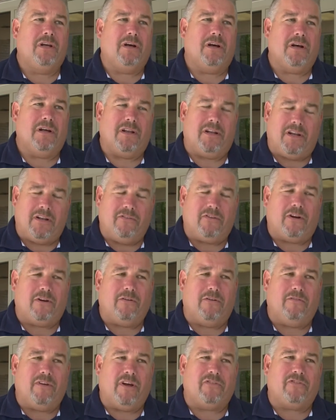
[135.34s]
uh, it is
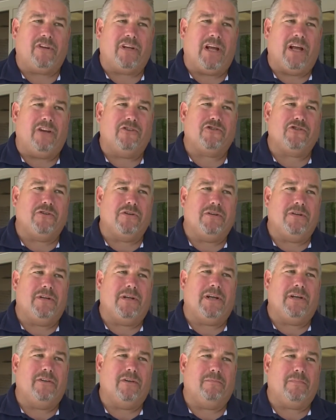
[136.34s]
under investigation,
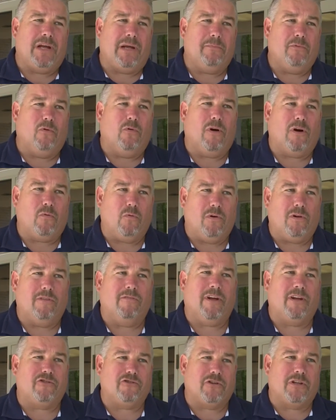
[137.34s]
and the paperwork will
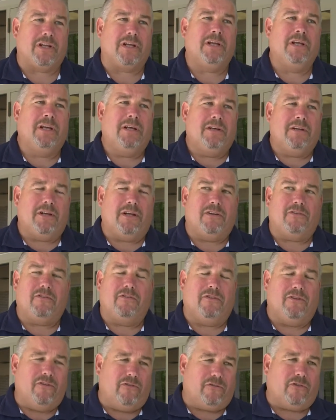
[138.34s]
eventually get
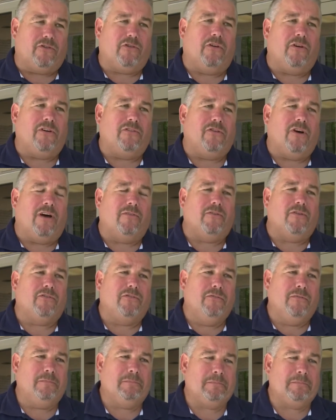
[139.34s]
to the district attorney's office.